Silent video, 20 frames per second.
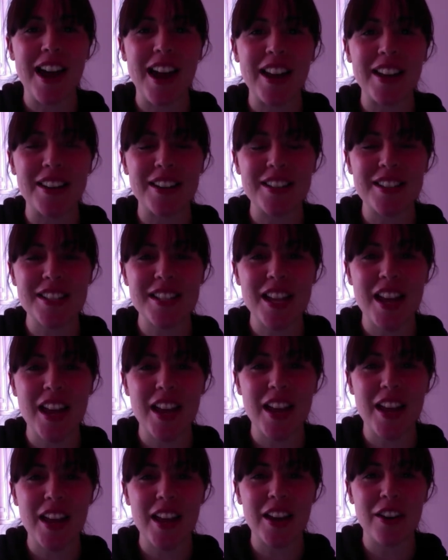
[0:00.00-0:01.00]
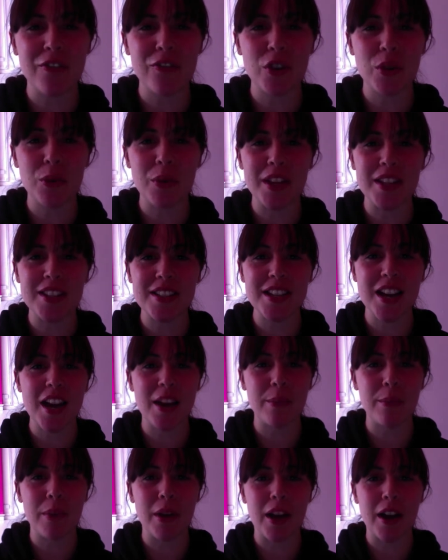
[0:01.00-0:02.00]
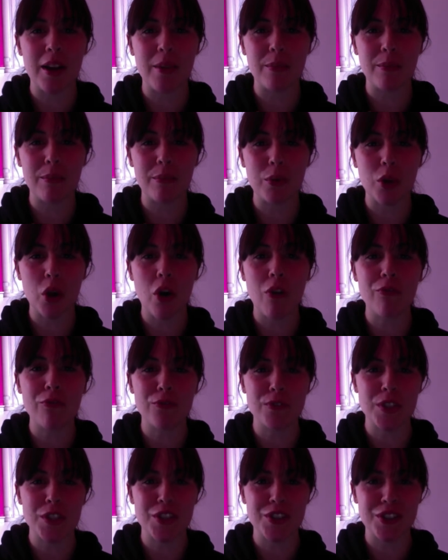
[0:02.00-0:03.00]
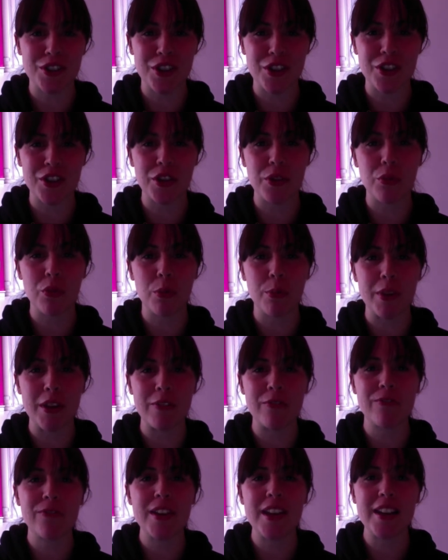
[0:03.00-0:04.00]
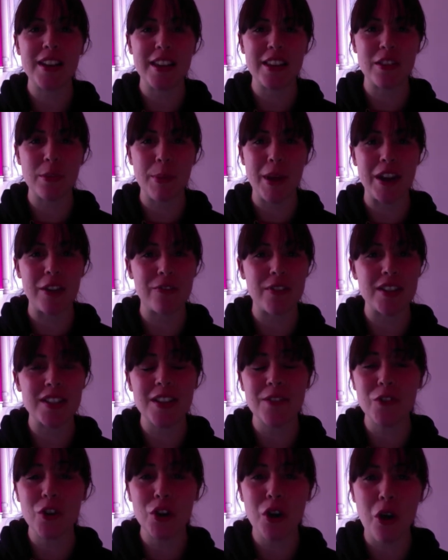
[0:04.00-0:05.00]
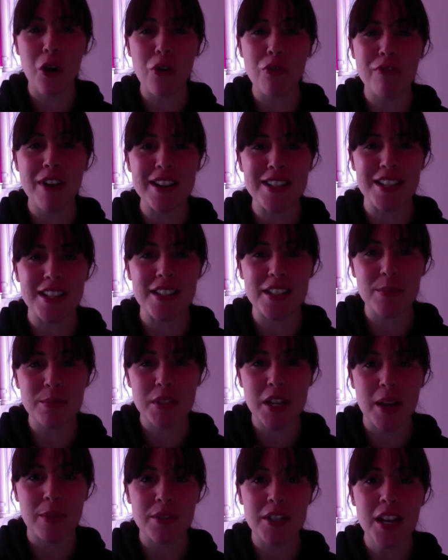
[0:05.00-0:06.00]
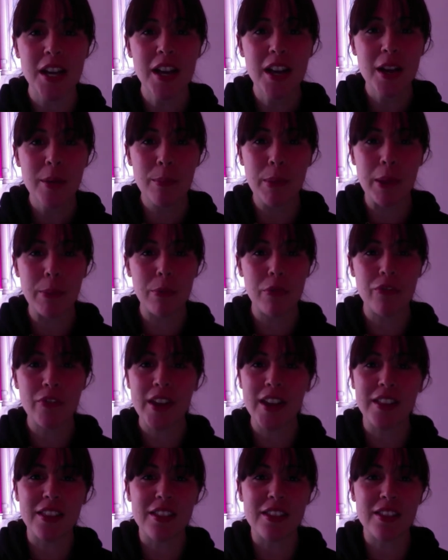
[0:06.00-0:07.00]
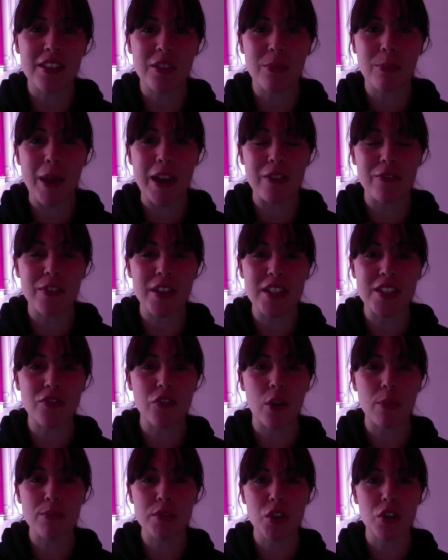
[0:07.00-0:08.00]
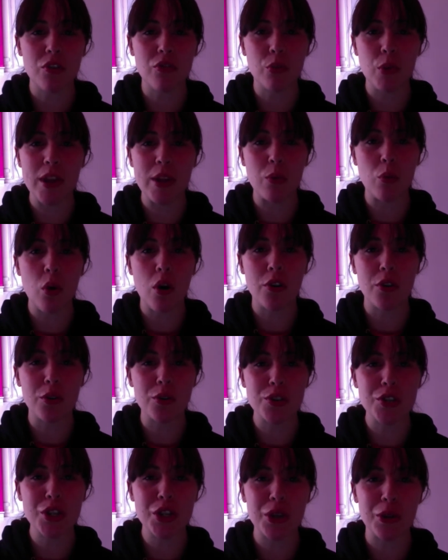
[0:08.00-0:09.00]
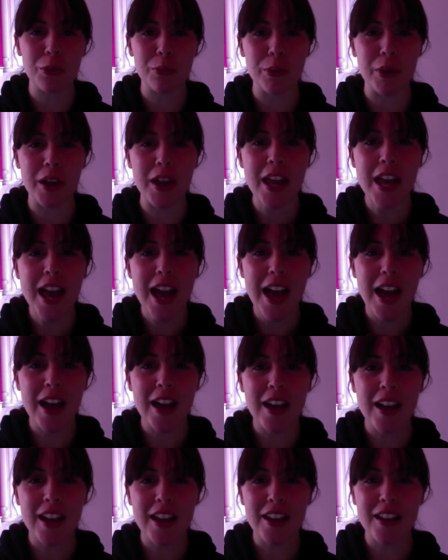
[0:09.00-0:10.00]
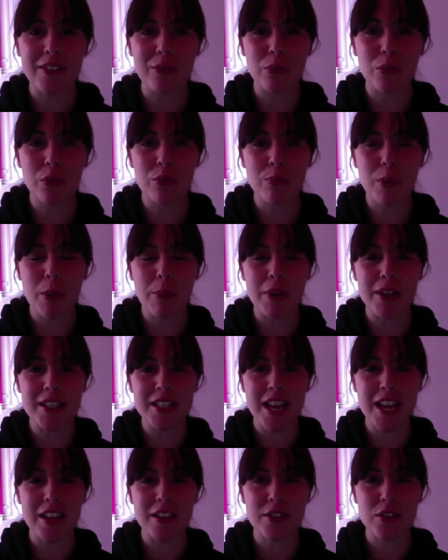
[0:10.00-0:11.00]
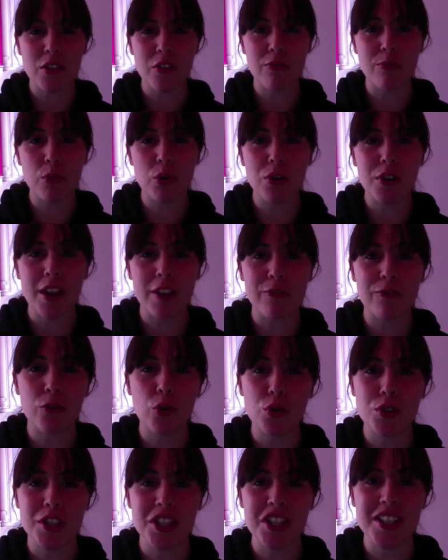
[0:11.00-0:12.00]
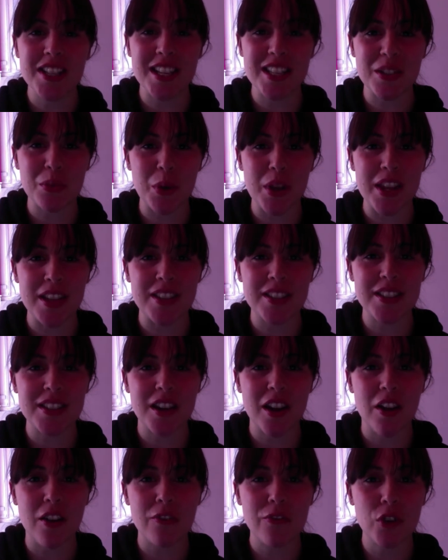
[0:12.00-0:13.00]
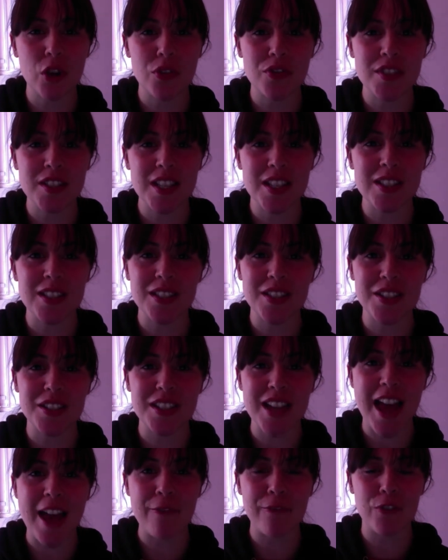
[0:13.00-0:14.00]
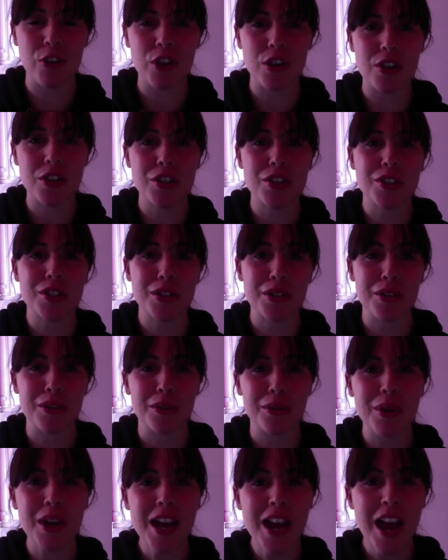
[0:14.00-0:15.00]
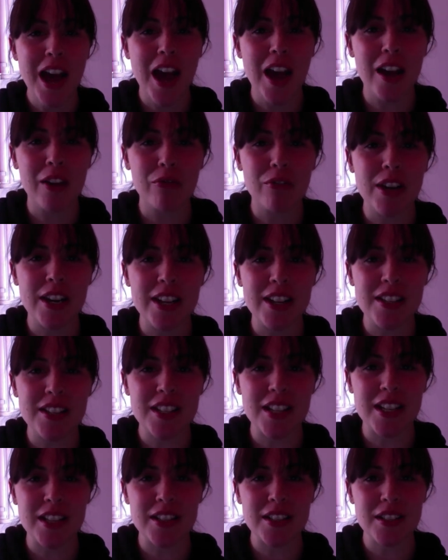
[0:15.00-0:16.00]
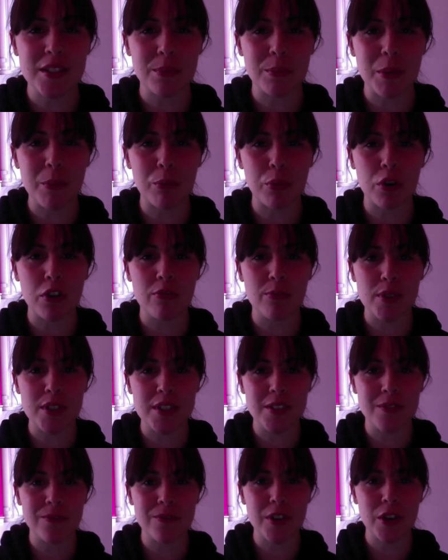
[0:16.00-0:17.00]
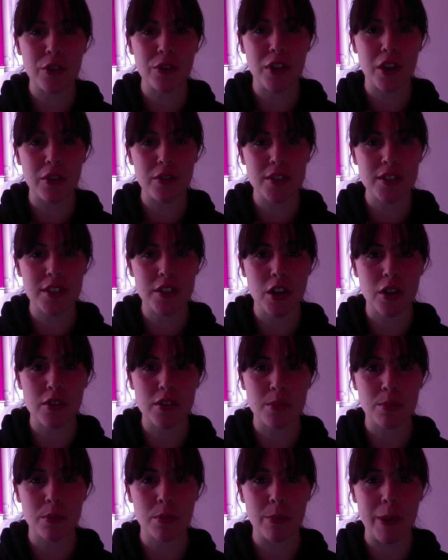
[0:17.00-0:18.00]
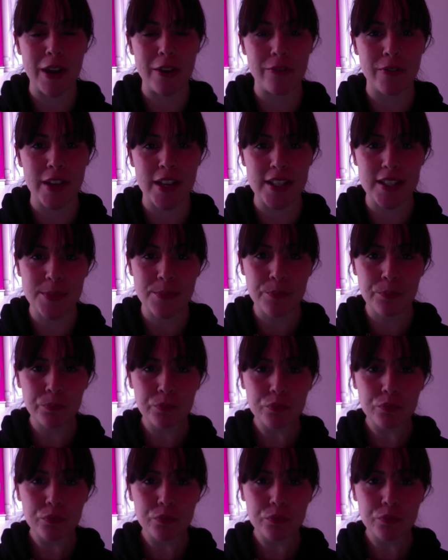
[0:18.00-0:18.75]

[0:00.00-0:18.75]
And in a few weeks' time, I'm confident that you will be feeling the benefits. If you're not already, sometimes people feel the benefits from sort of week one or two, but it will probably take sort of more like 4 to 6 weeks of consistent effort to really see some improvements and feel those noticeable benefits.